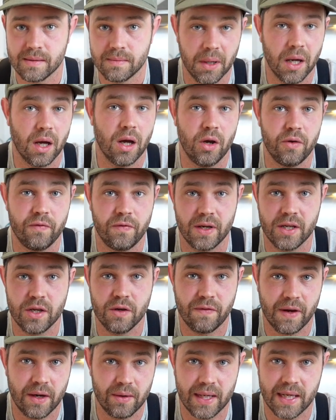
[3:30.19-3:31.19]
But hopefully you
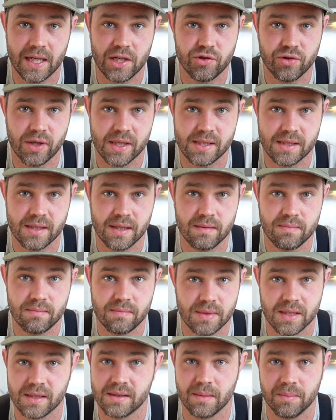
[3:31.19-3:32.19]
found it interesting
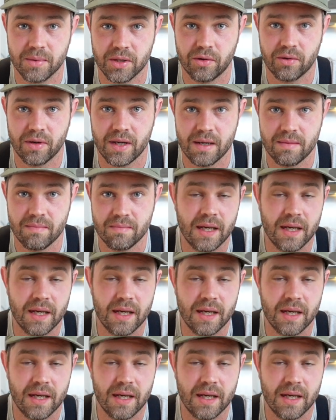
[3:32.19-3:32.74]
to some degree.